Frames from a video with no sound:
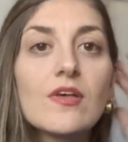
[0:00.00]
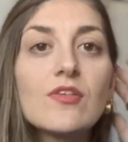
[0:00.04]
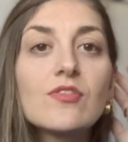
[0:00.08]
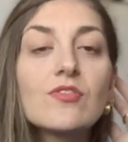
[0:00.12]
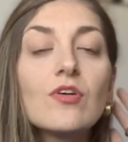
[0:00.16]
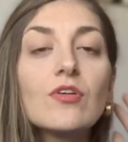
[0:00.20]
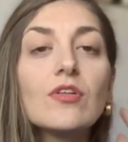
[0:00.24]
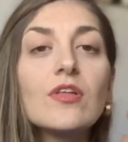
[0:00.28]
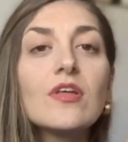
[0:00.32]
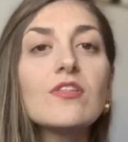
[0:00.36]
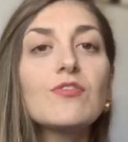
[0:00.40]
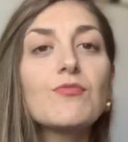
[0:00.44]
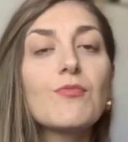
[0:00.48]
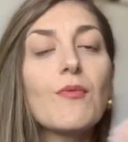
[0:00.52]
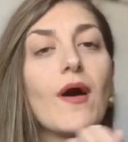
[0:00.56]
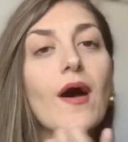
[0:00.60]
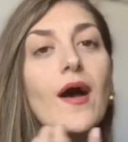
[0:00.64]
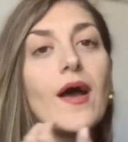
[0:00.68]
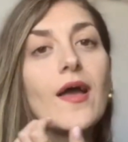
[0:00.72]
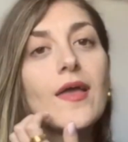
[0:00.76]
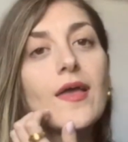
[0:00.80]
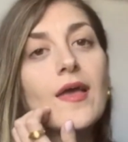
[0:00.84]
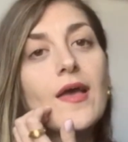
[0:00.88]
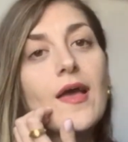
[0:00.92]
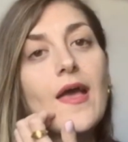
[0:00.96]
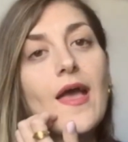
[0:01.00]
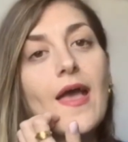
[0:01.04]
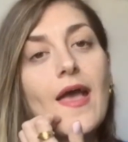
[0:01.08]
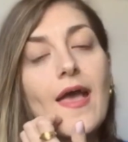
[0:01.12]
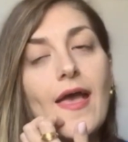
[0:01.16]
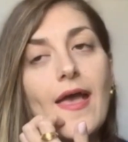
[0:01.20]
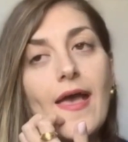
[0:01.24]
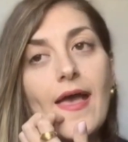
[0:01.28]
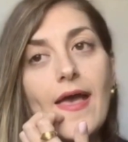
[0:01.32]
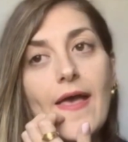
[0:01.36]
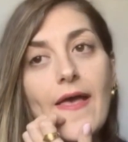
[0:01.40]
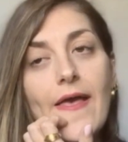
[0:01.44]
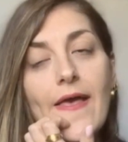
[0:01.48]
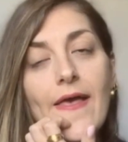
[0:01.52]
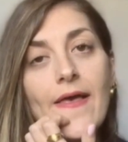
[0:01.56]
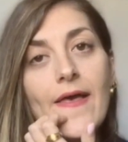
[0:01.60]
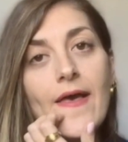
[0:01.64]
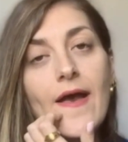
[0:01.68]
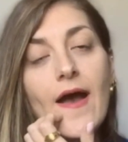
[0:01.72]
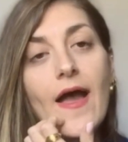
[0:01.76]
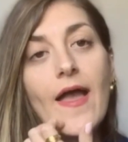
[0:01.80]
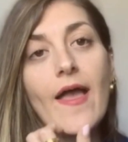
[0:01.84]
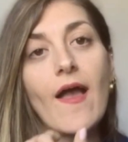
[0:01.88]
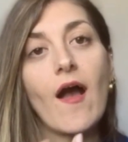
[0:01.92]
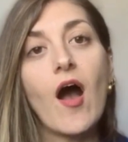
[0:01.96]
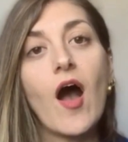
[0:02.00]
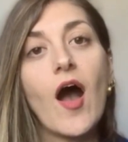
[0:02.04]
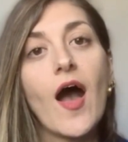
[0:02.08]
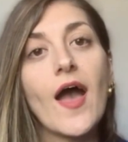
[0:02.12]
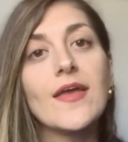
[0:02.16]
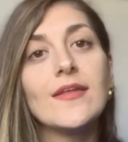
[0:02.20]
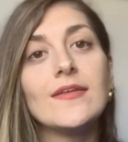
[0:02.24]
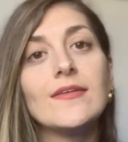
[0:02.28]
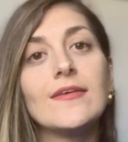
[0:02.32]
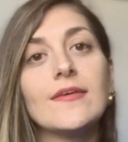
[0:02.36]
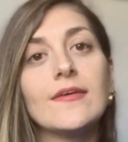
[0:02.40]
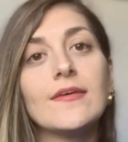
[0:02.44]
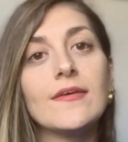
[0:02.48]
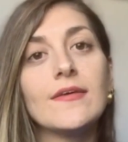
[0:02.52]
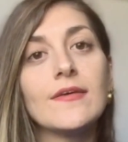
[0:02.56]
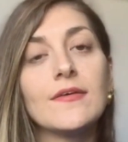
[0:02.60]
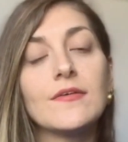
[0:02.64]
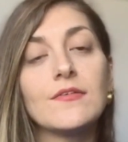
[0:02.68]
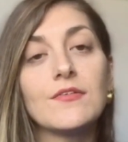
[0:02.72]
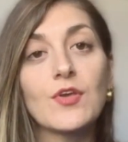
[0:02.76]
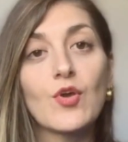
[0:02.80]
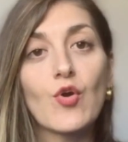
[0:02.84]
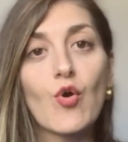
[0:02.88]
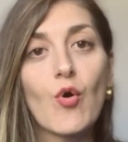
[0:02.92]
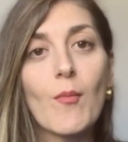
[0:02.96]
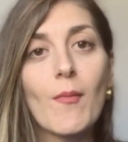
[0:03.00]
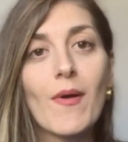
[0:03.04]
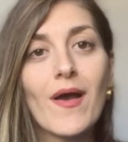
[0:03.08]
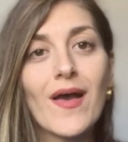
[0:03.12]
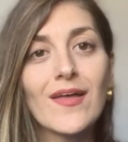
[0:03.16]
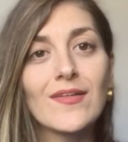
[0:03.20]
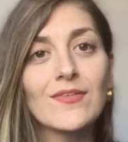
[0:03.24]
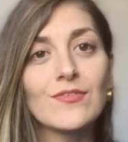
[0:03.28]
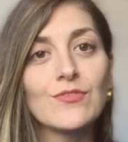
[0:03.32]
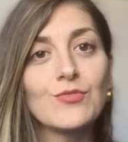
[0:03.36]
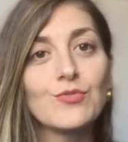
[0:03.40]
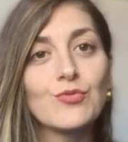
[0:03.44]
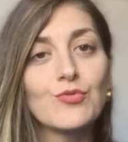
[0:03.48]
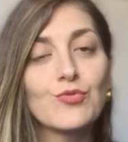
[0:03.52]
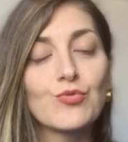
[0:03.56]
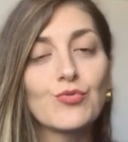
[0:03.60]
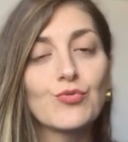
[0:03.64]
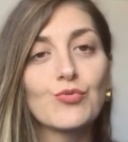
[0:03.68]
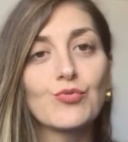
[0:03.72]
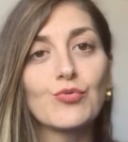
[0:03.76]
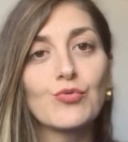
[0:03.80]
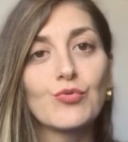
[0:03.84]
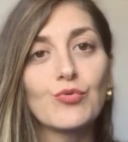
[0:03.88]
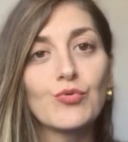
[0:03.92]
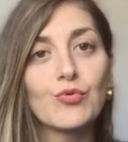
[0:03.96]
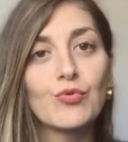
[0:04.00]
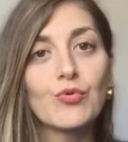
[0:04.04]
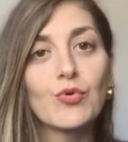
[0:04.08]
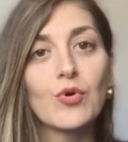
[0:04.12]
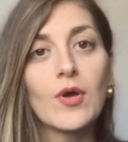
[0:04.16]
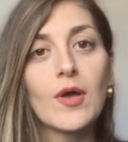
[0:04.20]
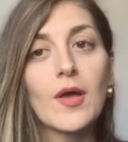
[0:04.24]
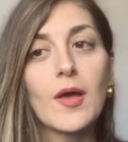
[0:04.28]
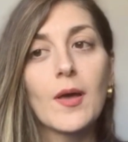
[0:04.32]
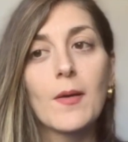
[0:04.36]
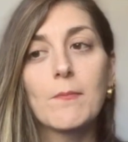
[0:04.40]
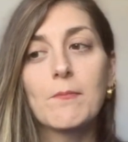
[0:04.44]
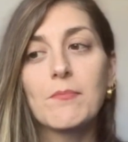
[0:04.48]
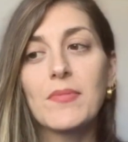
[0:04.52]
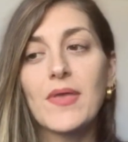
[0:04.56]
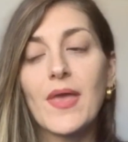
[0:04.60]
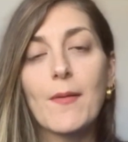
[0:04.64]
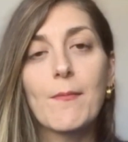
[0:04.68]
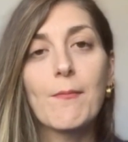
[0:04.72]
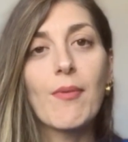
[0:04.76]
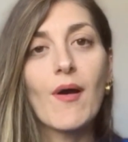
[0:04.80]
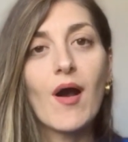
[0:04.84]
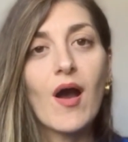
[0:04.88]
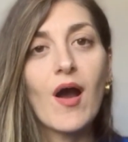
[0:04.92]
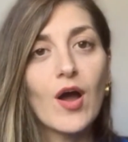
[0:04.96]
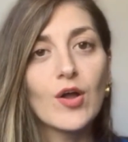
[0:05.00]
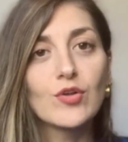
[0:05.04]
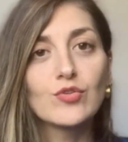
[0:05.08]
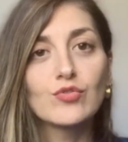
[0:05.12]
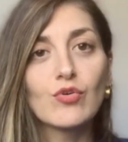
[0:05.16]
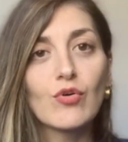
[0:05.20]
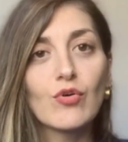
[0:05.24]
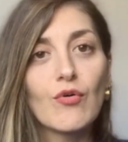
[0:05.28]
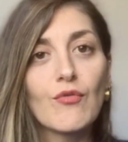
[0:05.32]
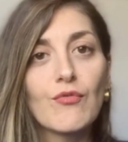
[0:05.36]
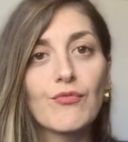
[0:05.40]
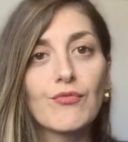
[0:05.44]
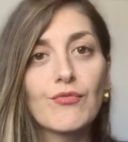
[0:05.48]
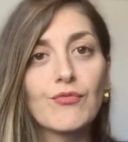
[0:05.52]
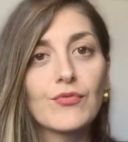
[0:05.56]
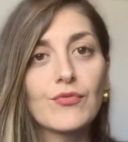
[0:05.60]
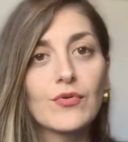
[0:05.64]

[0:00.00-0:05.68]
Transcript: So that's why I highly recommend you to be a part of